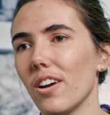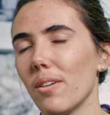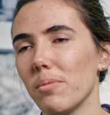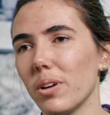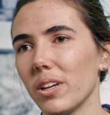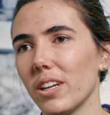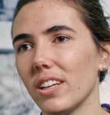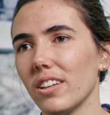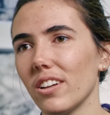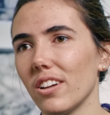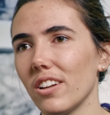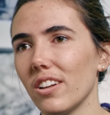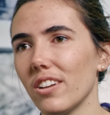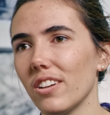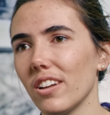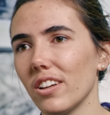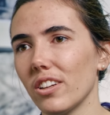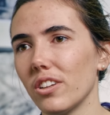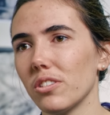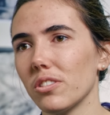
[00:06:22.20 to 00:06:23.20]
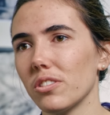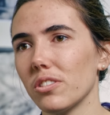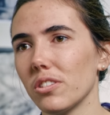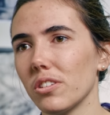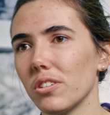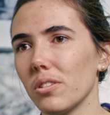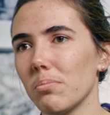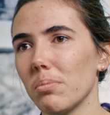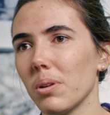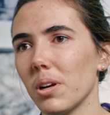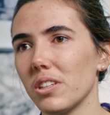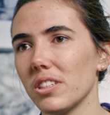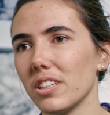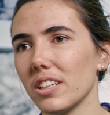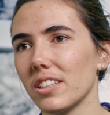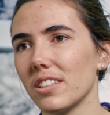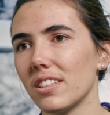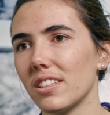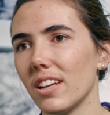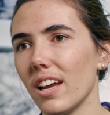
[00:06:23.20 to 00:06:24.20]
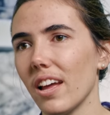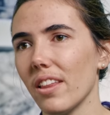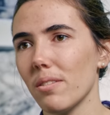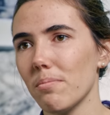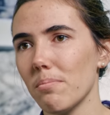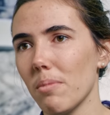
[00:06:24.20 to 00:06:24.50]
I'm working on a curatorial project at the